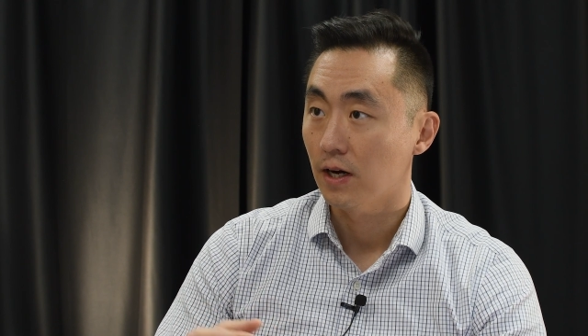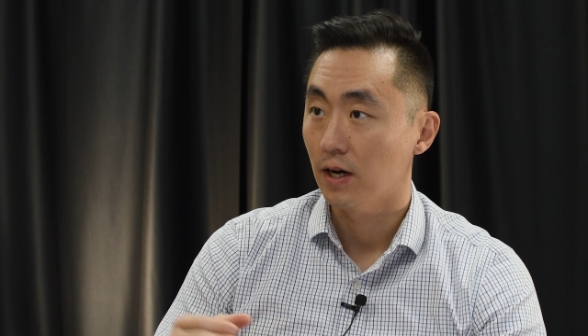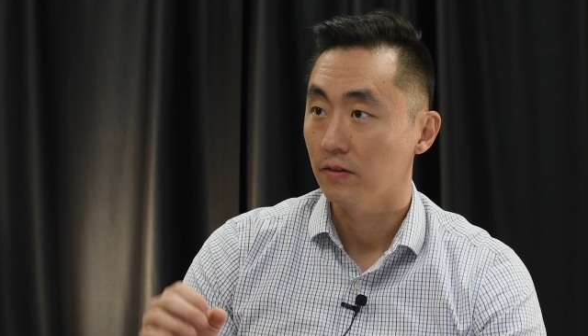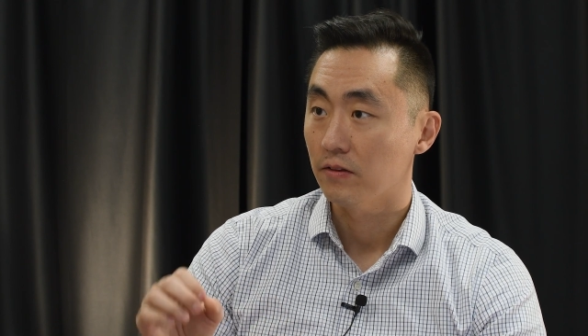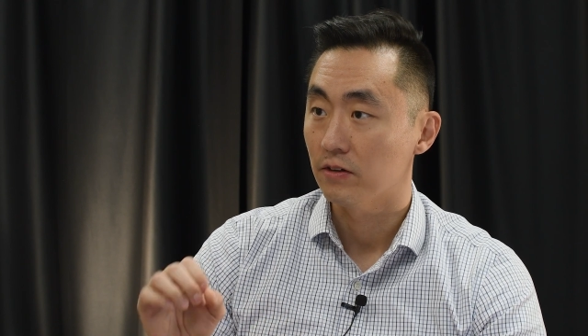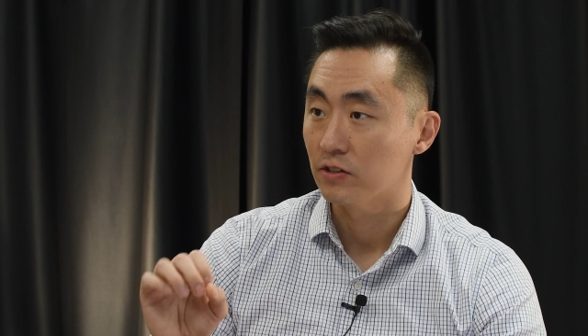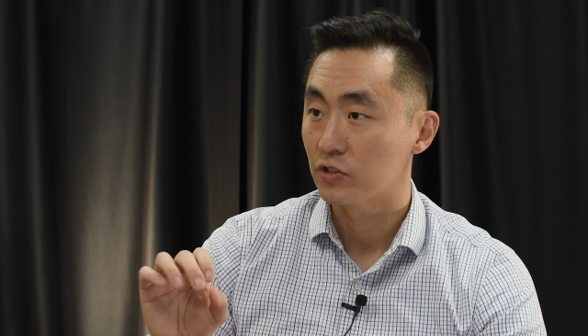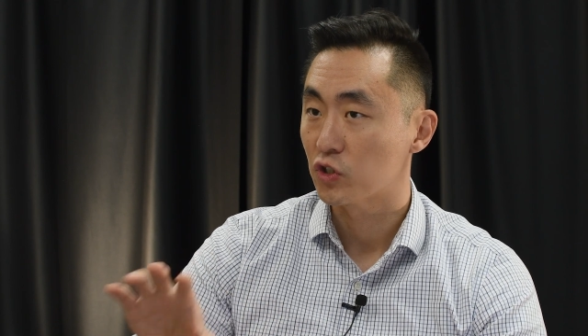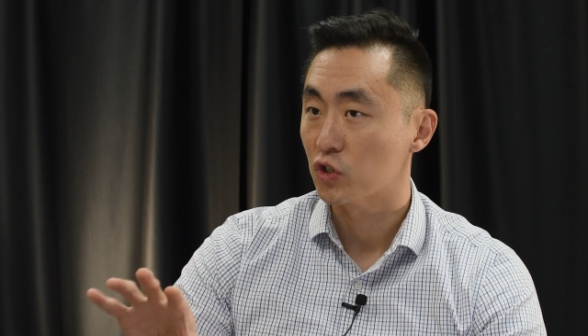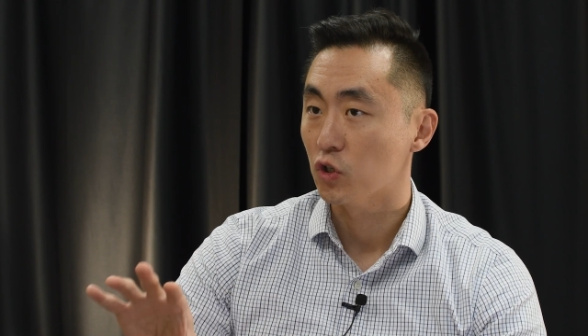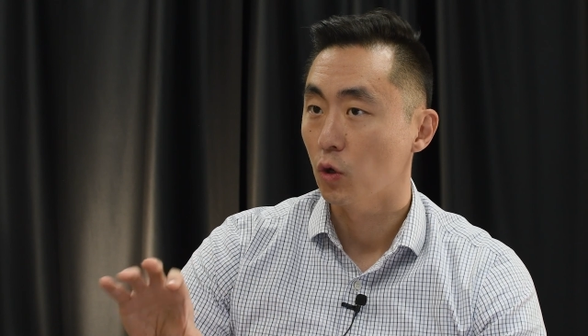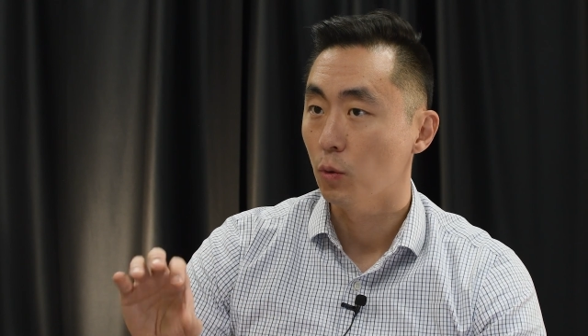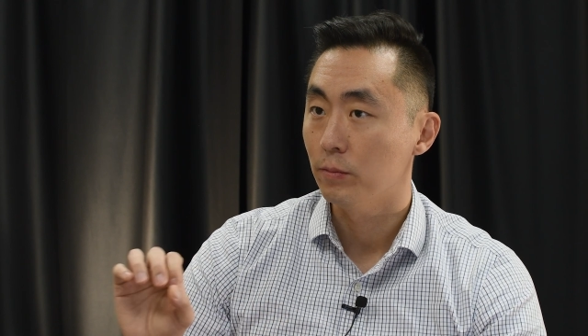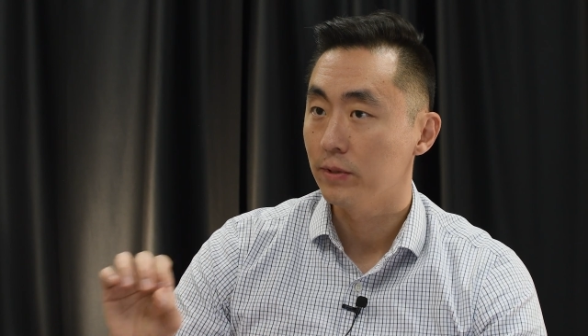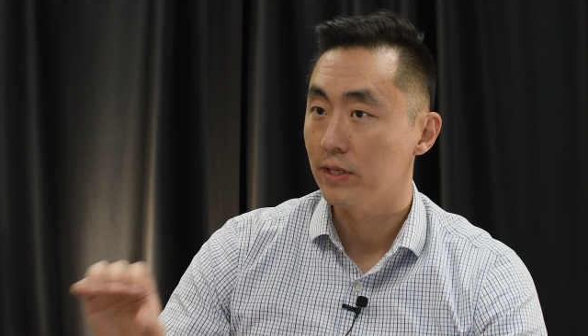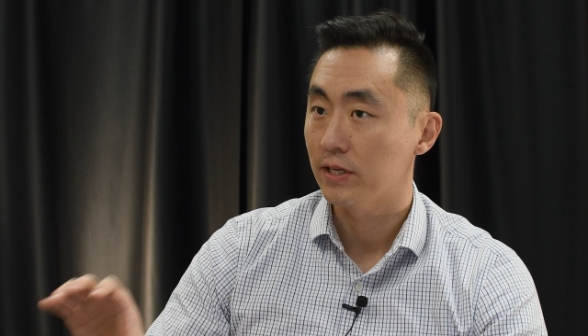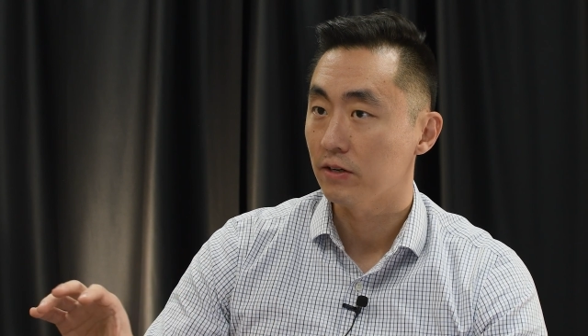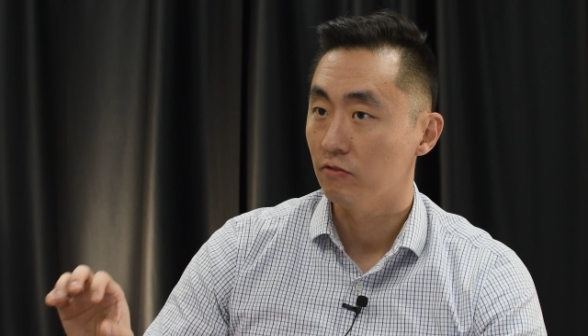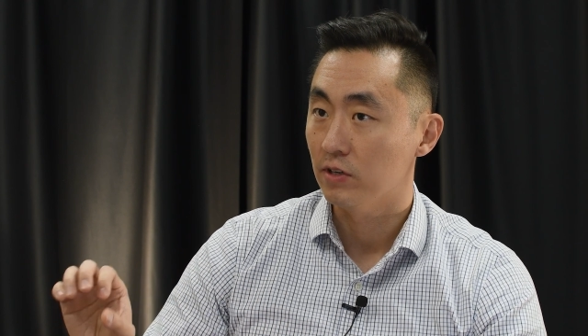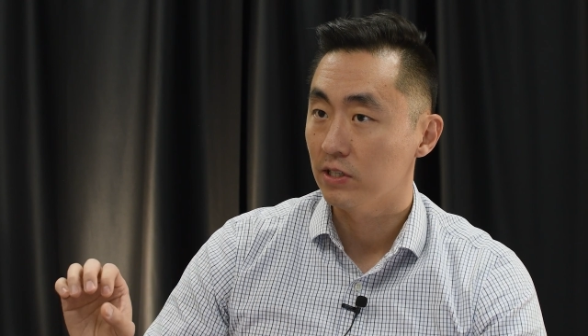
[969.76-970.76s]
There's so
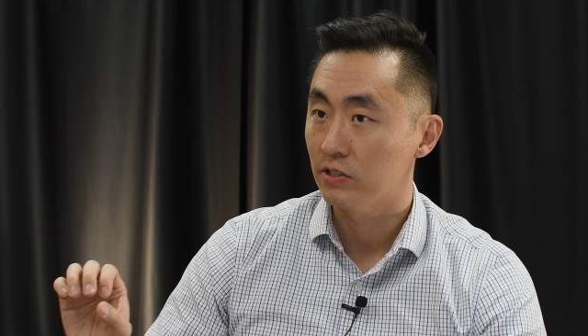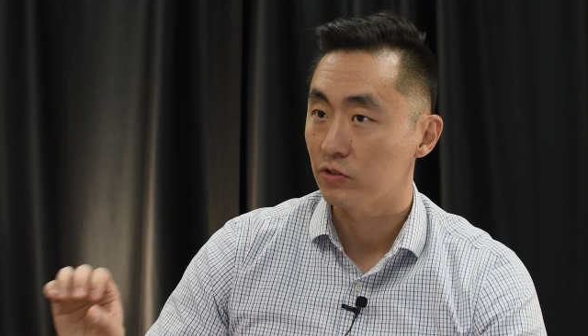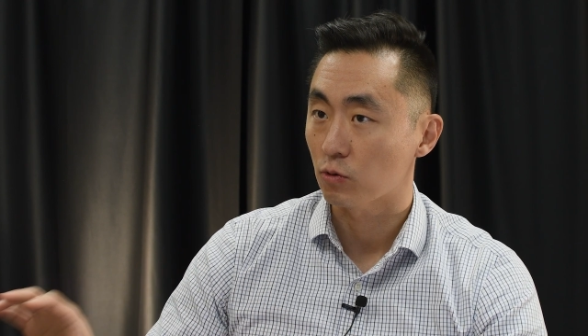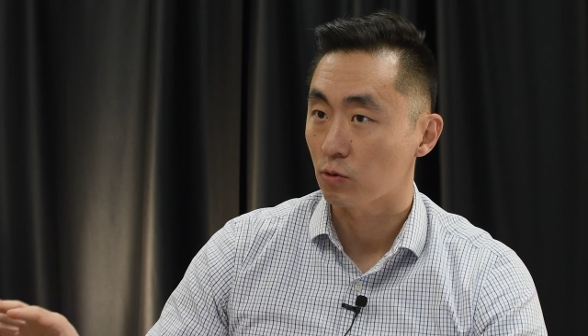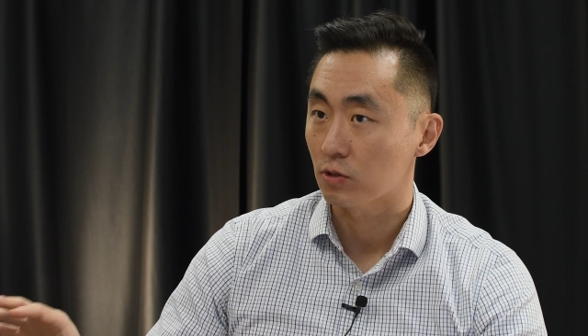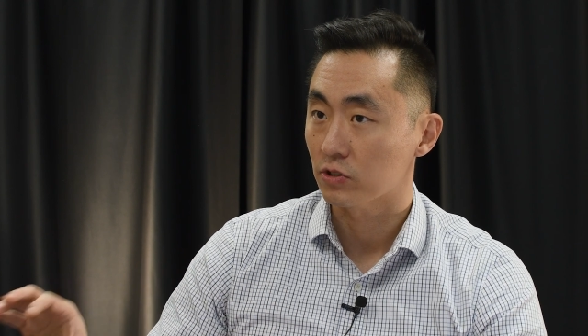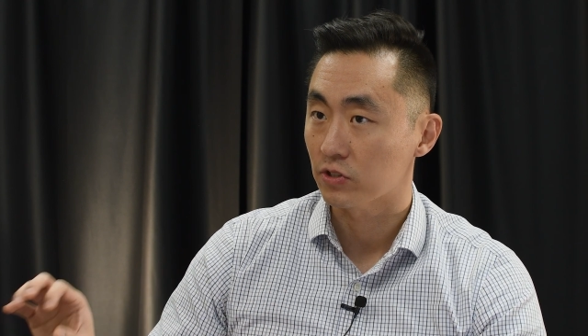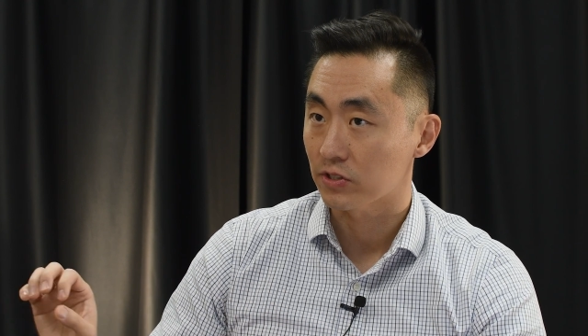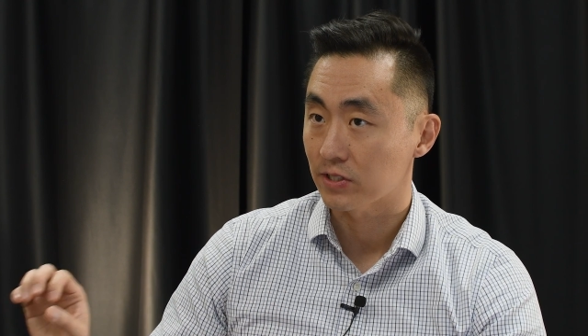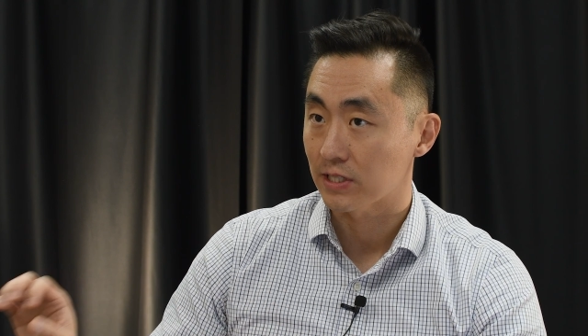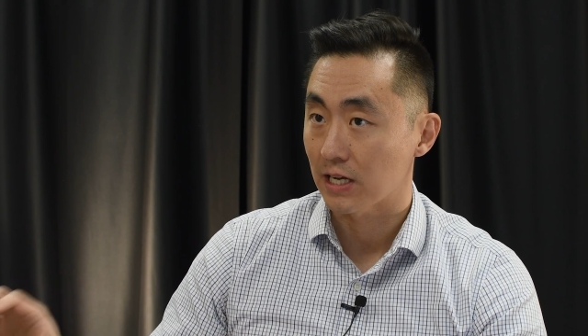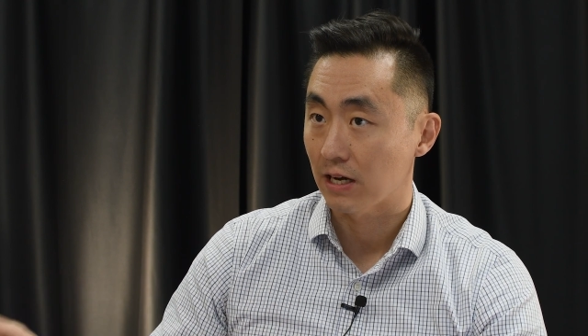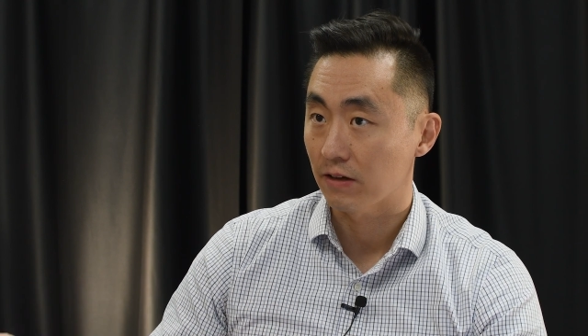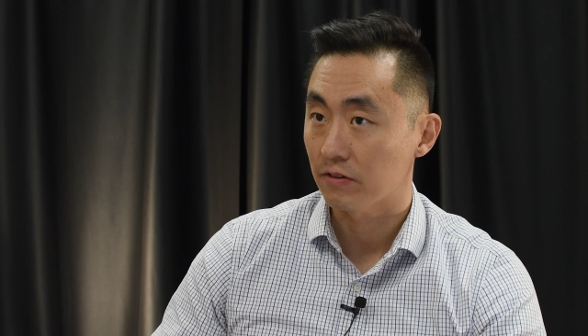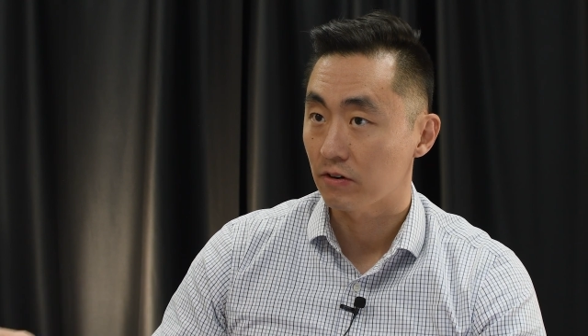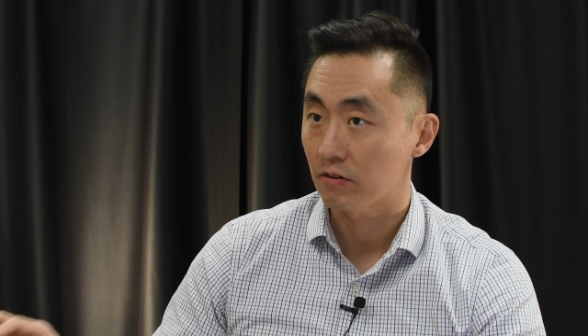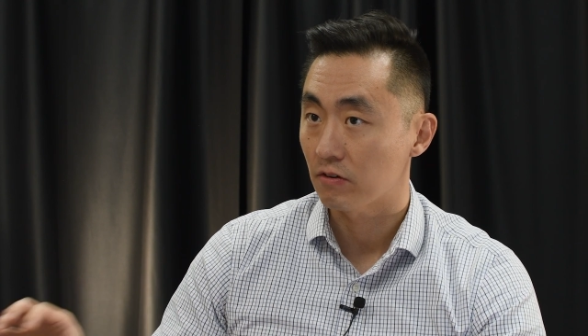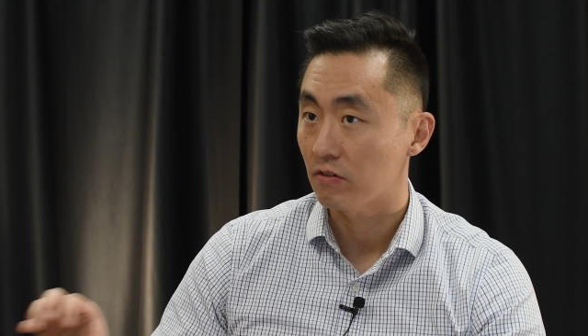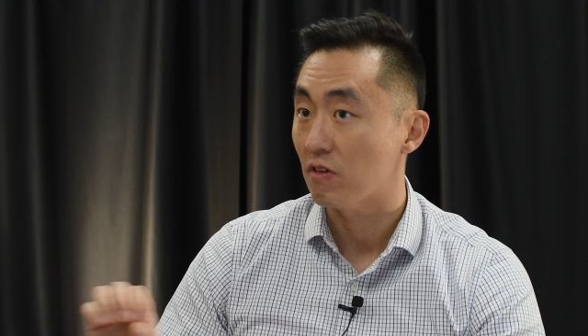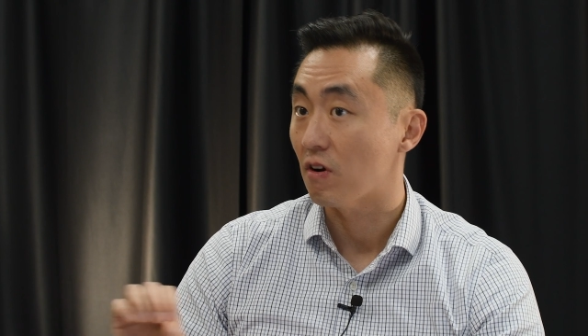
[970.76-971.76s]
many resources out there.